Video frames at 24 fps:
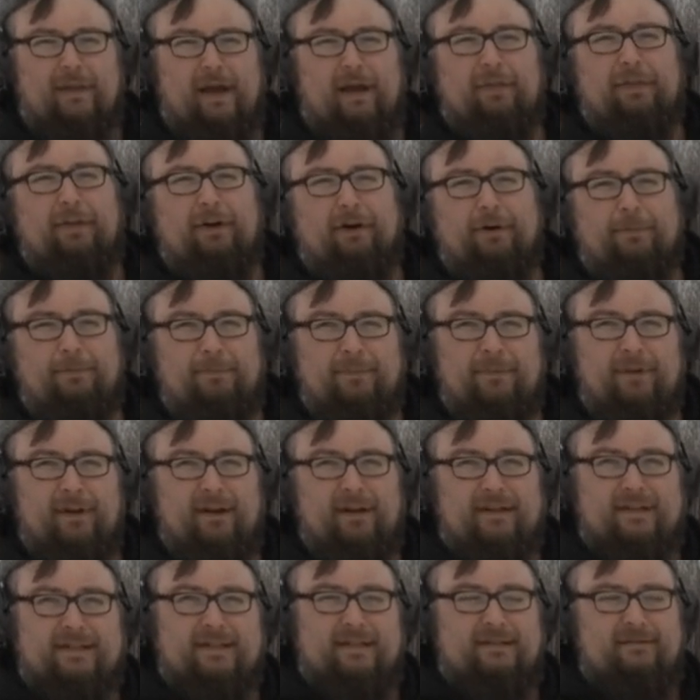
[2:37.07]
that though.
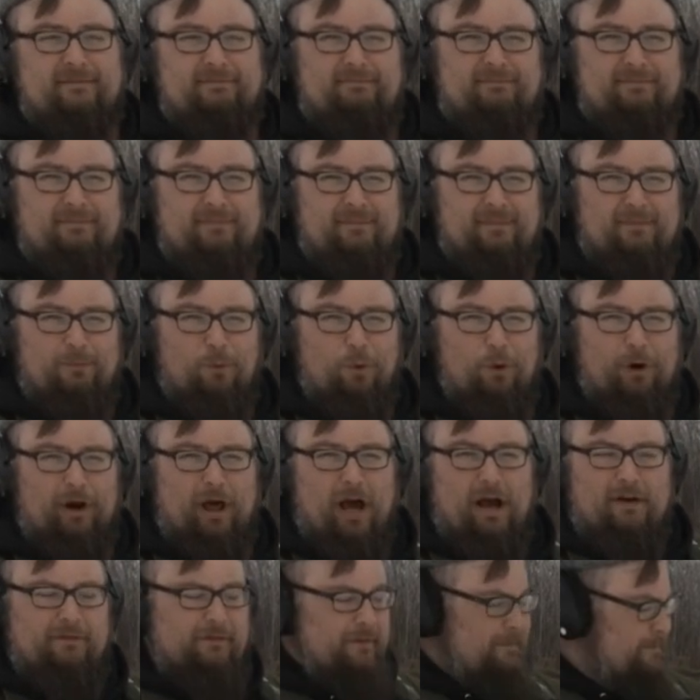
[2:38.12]
It's worn
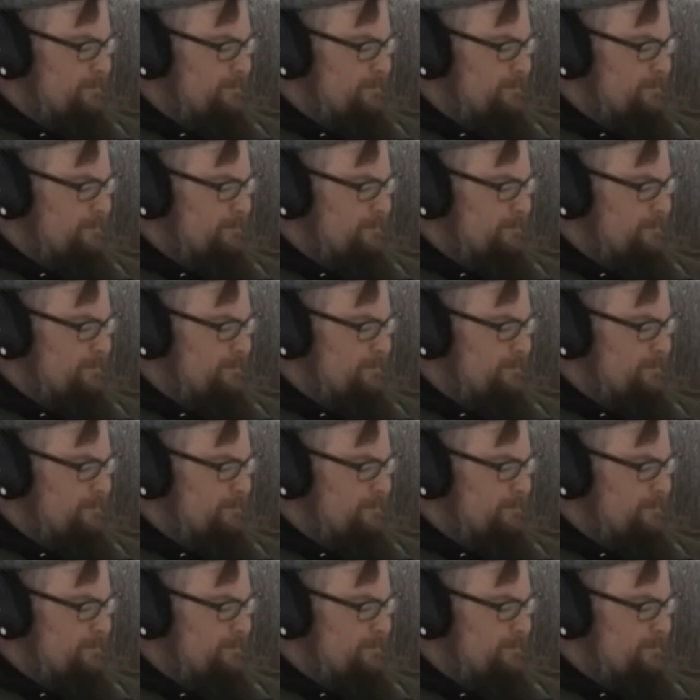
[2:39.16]
off.